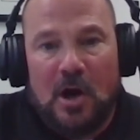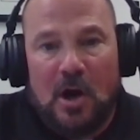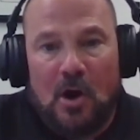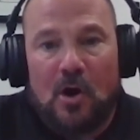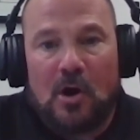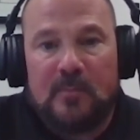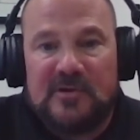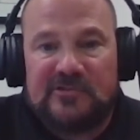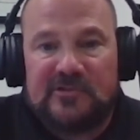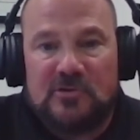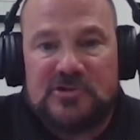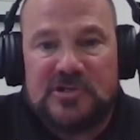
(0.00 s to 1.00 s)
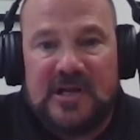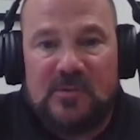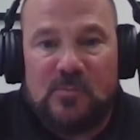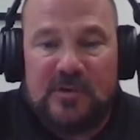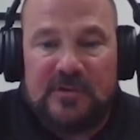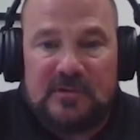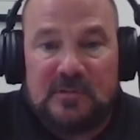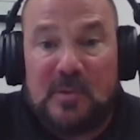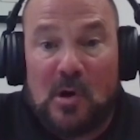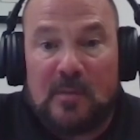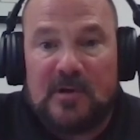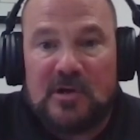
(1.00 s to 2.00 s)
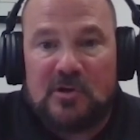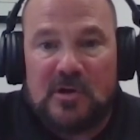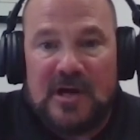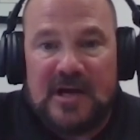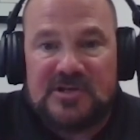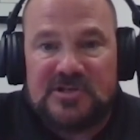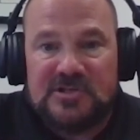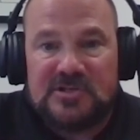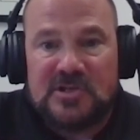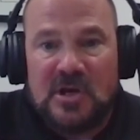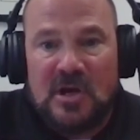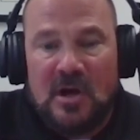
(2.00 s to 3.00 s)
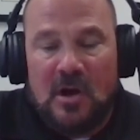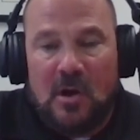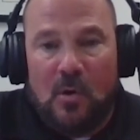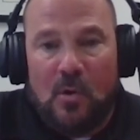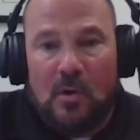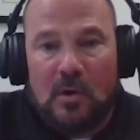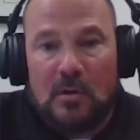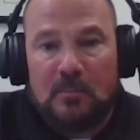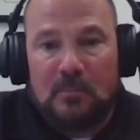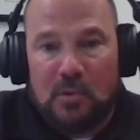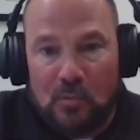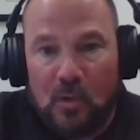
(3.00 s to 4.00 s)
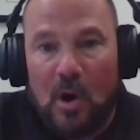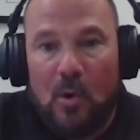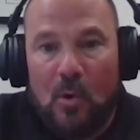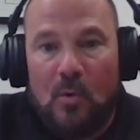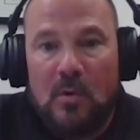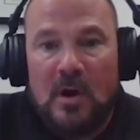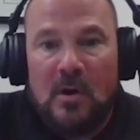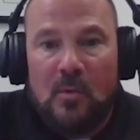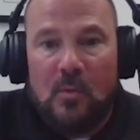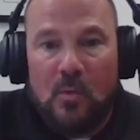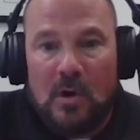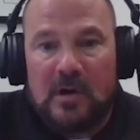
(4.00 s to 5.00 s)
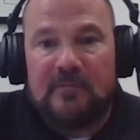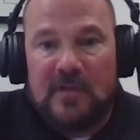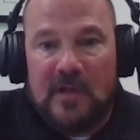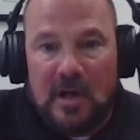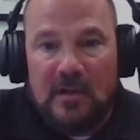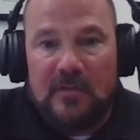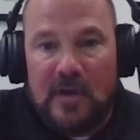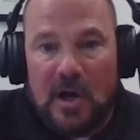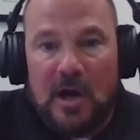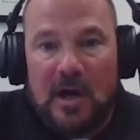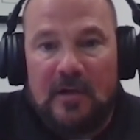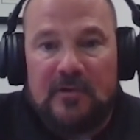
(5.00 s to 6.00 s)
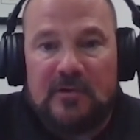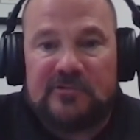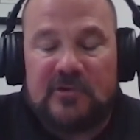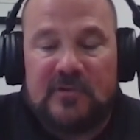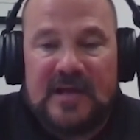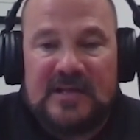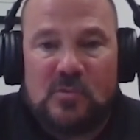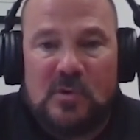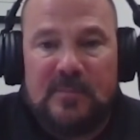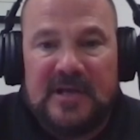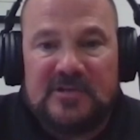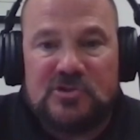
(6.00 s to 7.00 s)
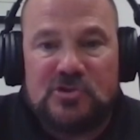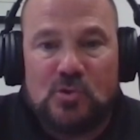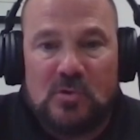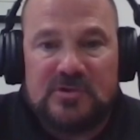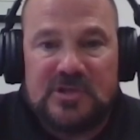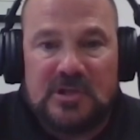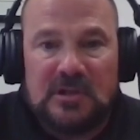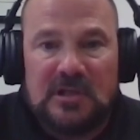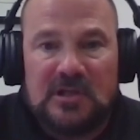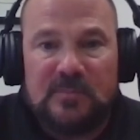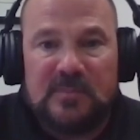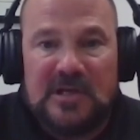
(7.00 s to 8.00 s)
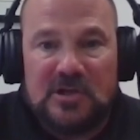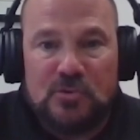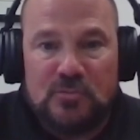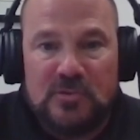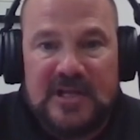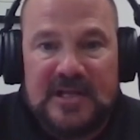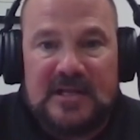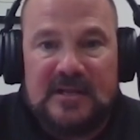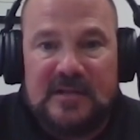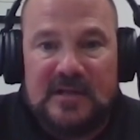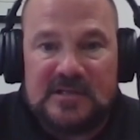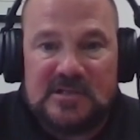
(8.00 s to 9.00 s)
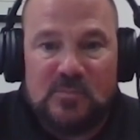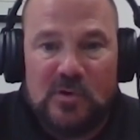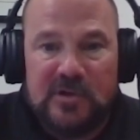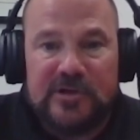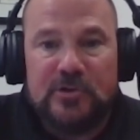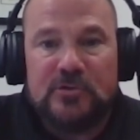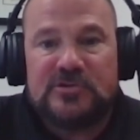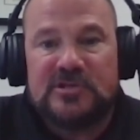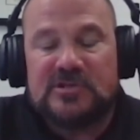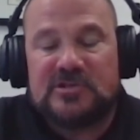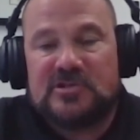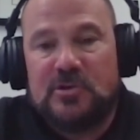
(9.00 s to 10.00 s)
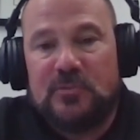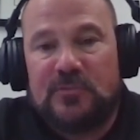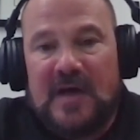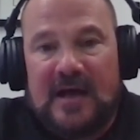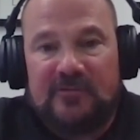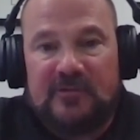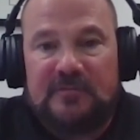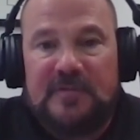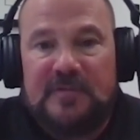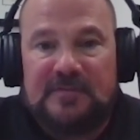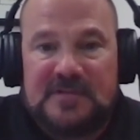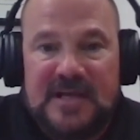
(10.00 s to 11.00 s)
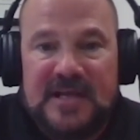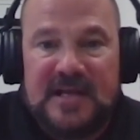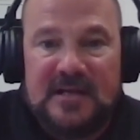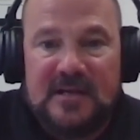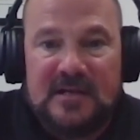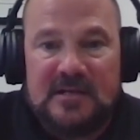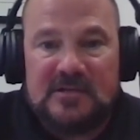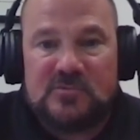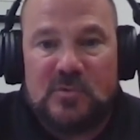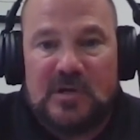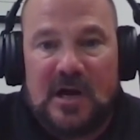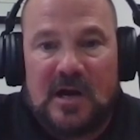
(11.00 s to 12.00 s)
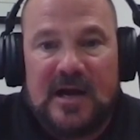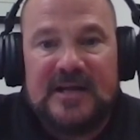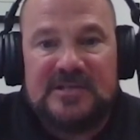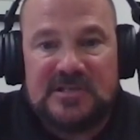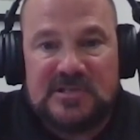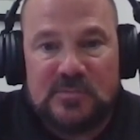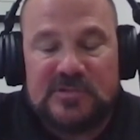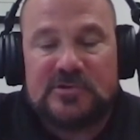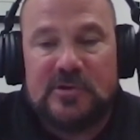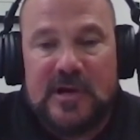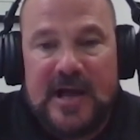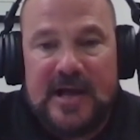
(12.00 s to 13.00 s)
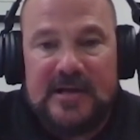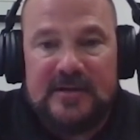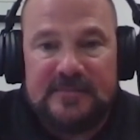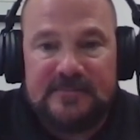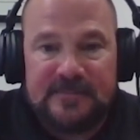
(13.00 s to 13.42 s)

arm associated with the Department of Corrections or parole one of the the other. So that's what makes Georgia a little bit unique in this, and we're new since 2015 is when our agency was created.